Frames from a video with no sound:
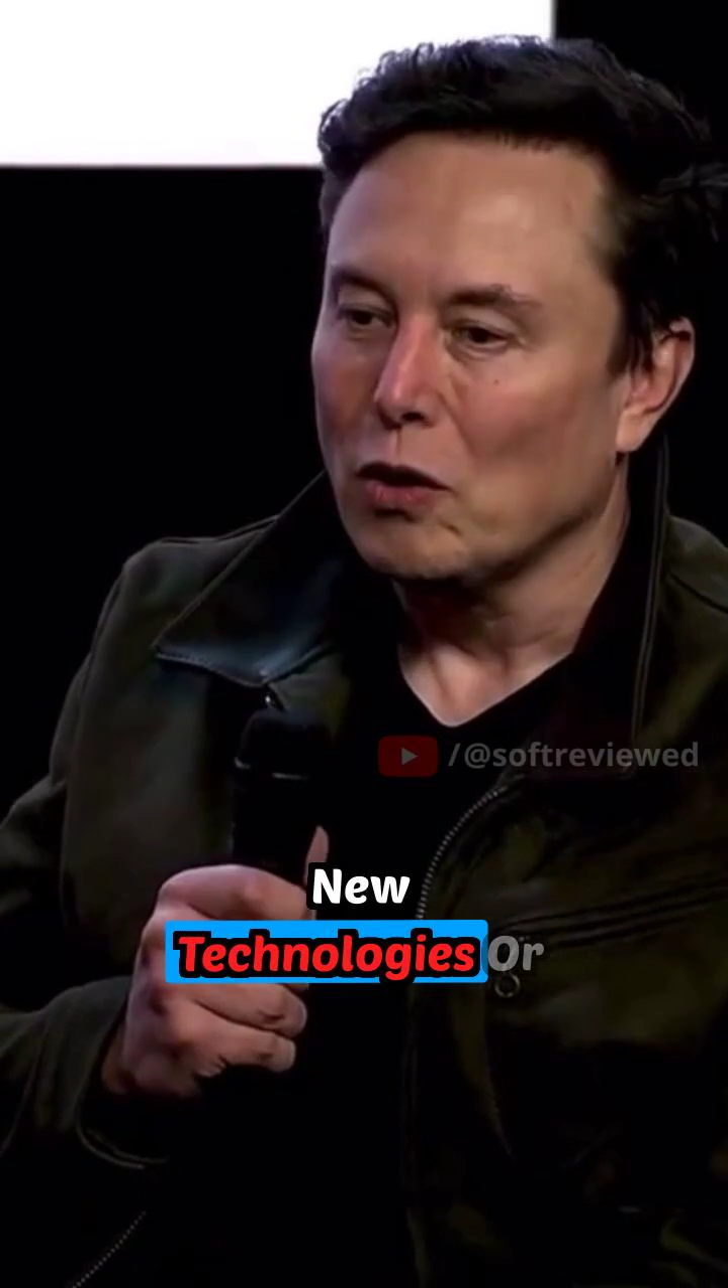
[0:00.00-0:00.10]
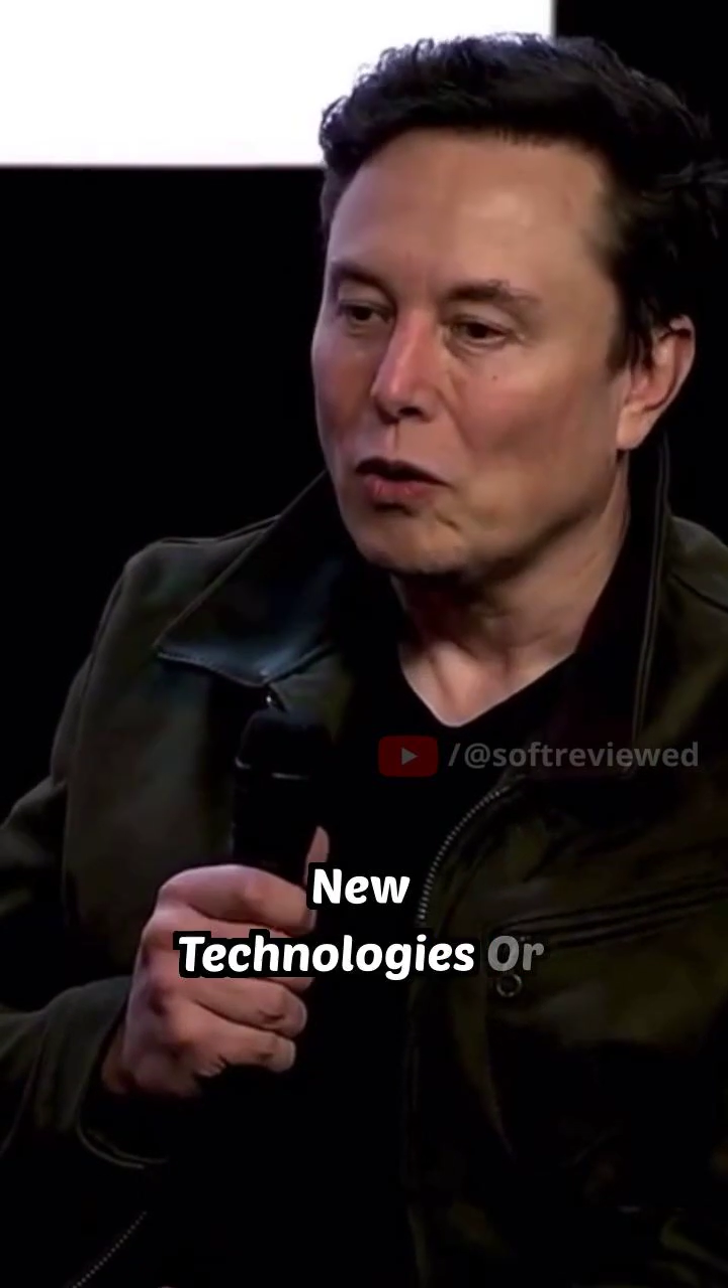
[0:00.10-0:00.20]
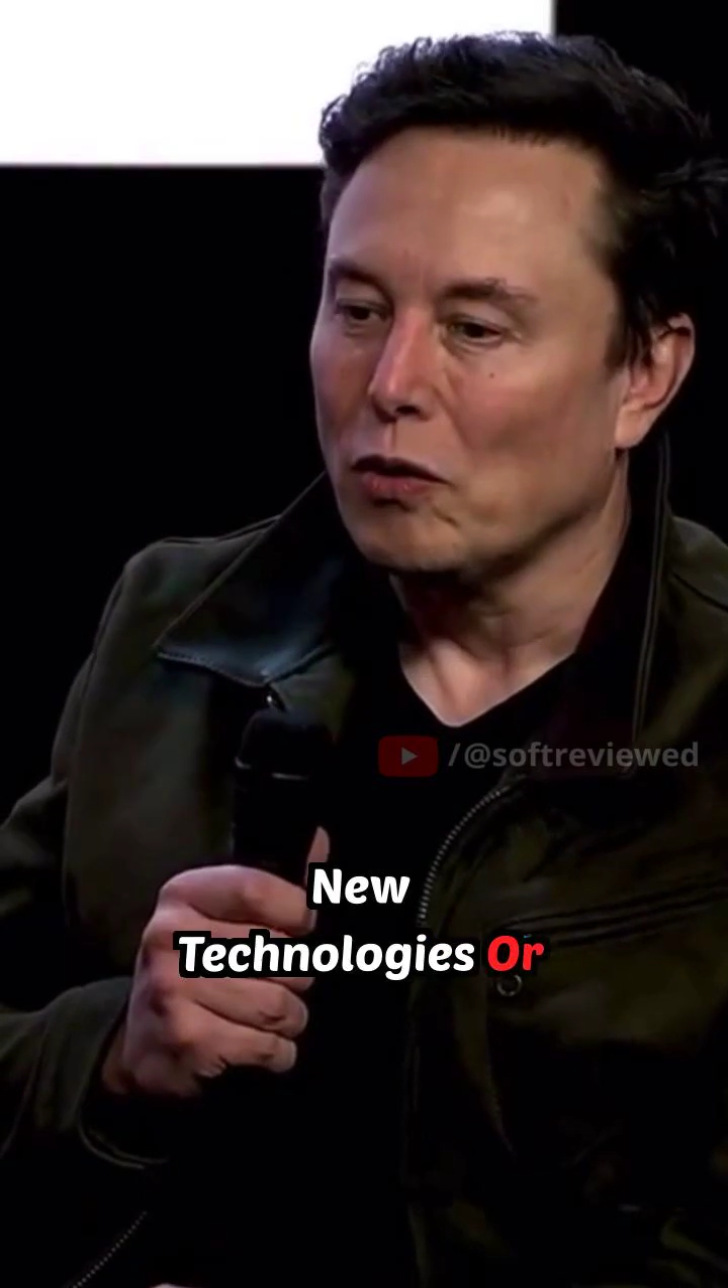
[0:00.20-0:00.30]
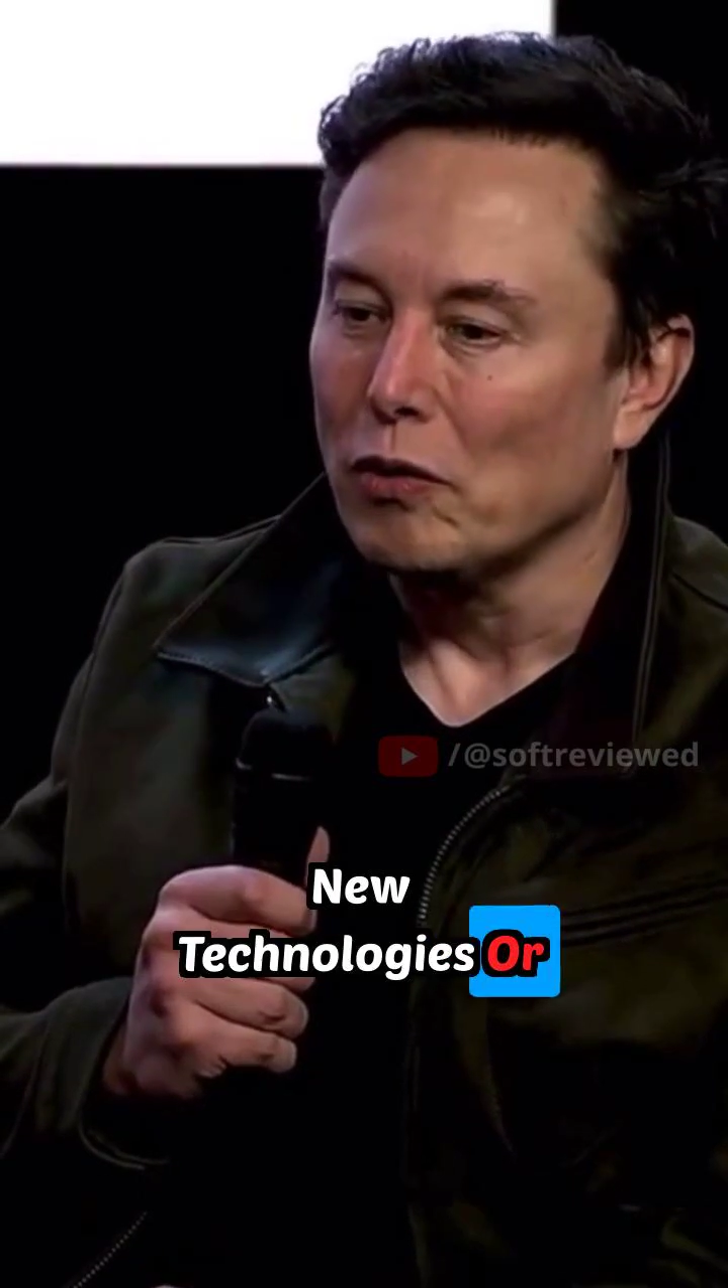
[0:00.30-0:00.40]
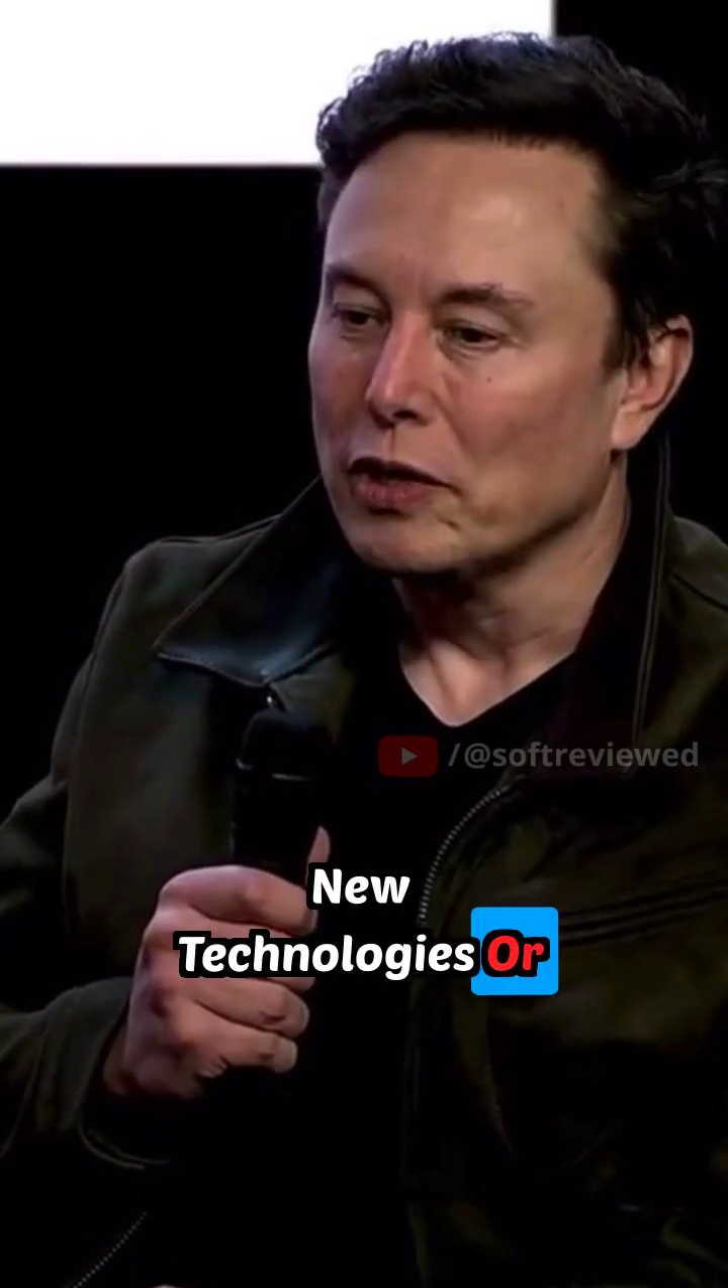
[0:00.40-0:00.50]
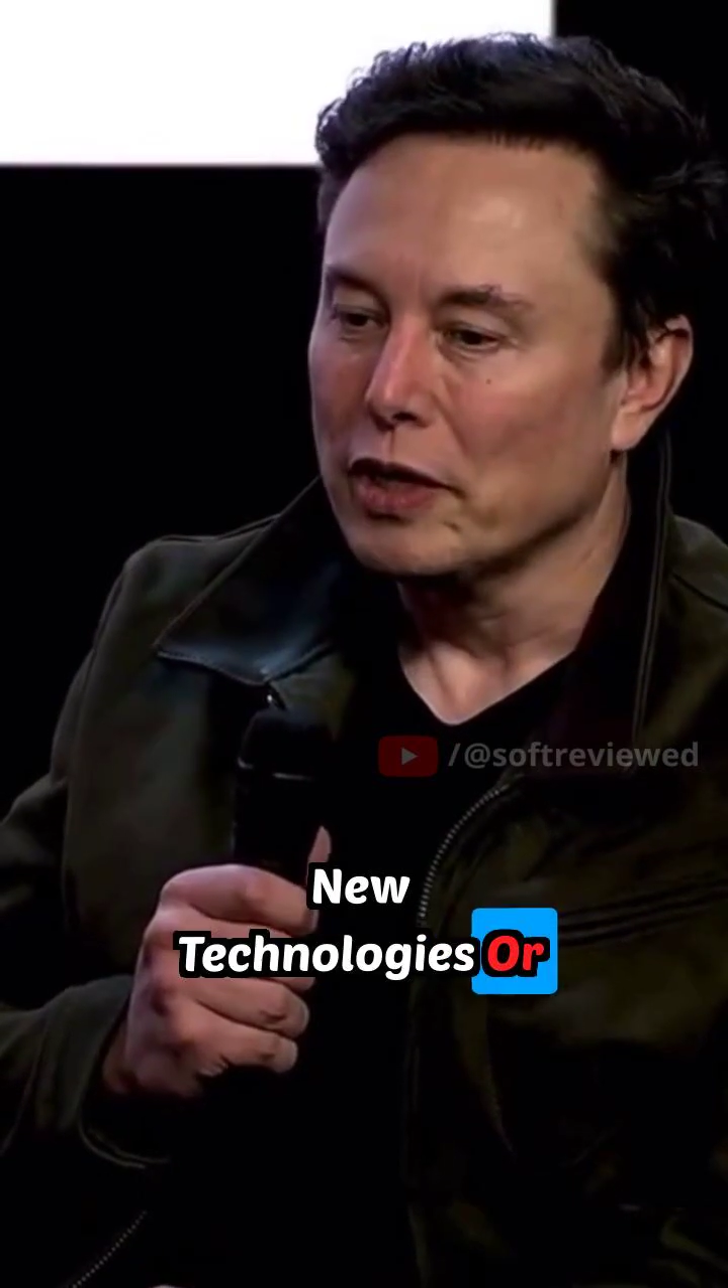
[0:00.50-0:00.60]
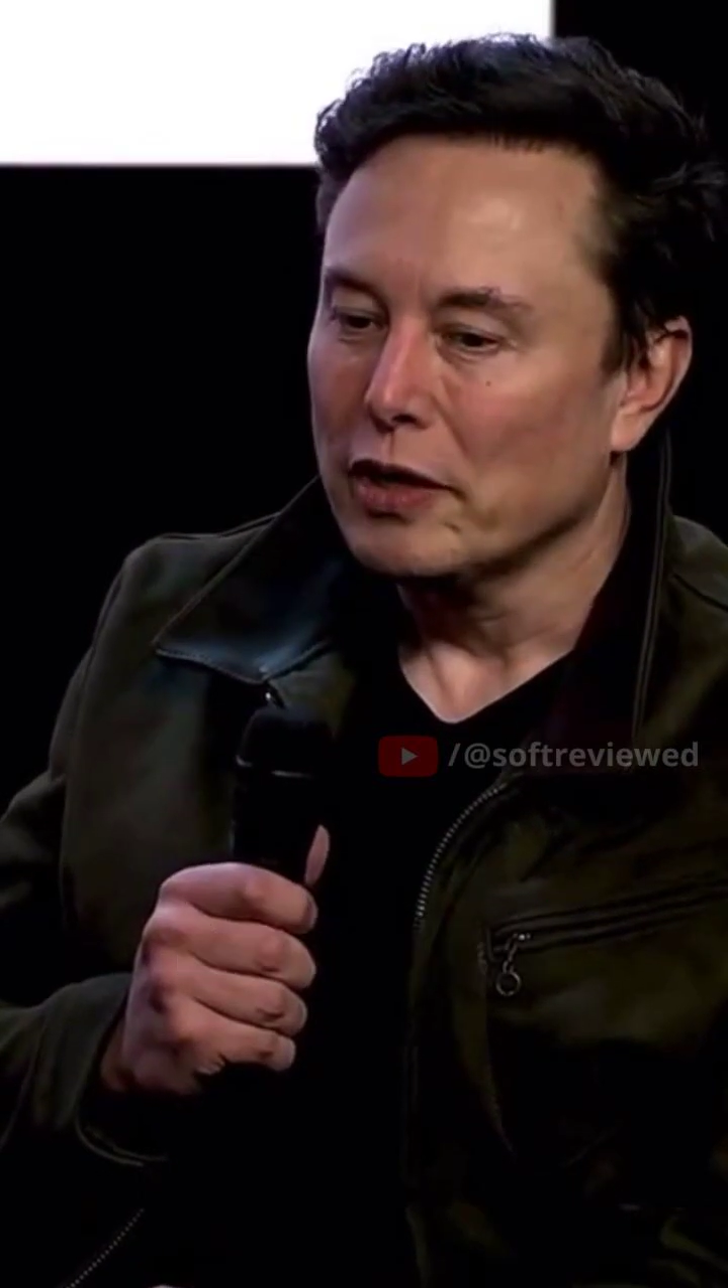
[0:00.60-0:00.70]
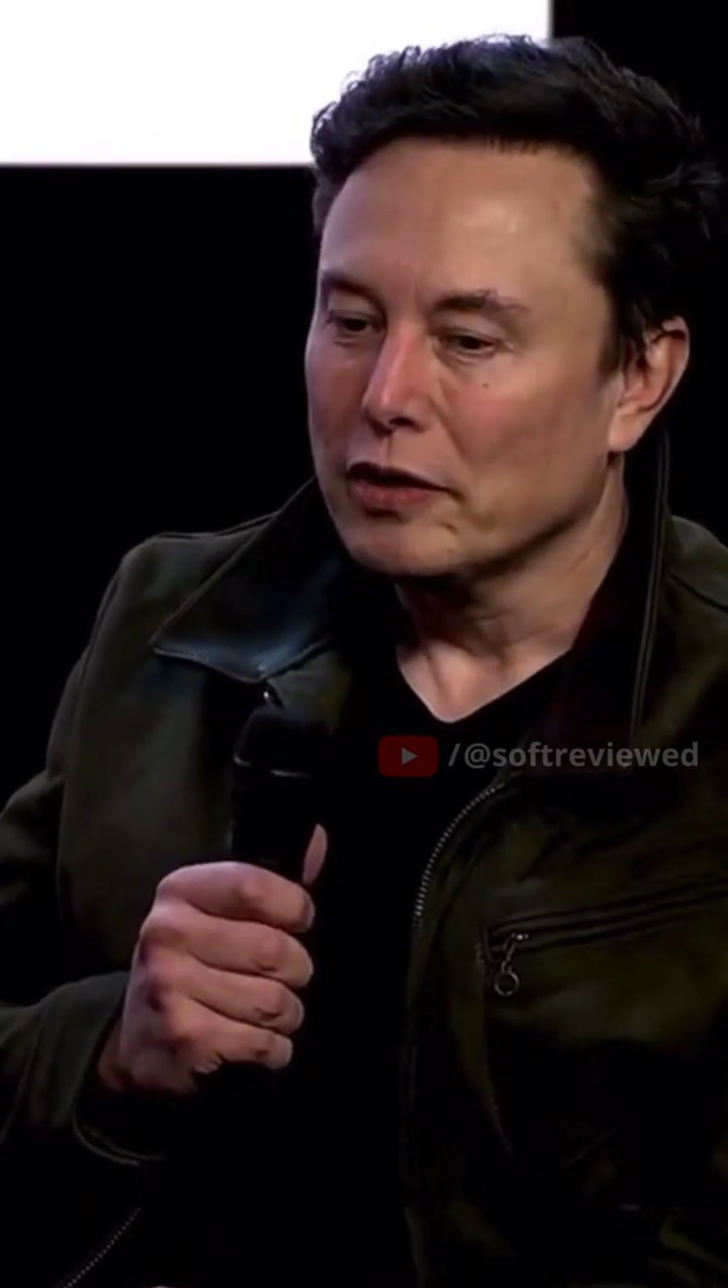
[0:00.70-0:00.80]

or